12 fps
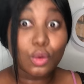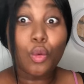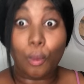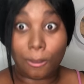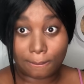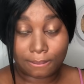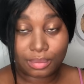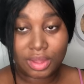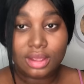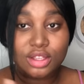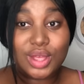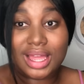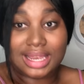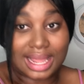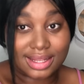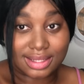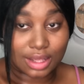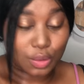Boom. So I
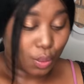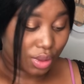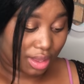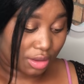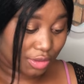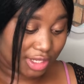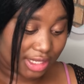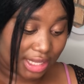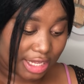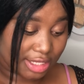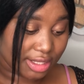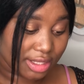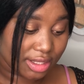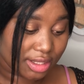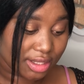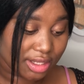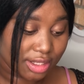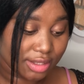guess get quick, your sisters.
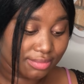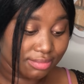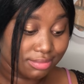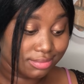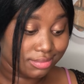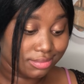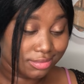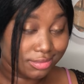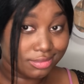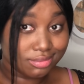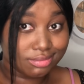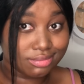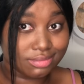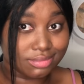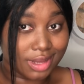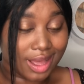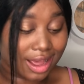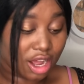
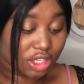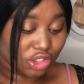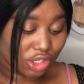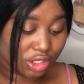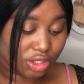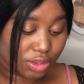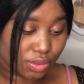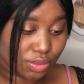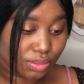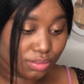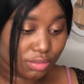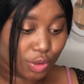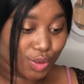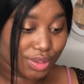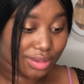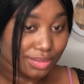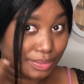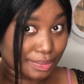But I can't judge you, because.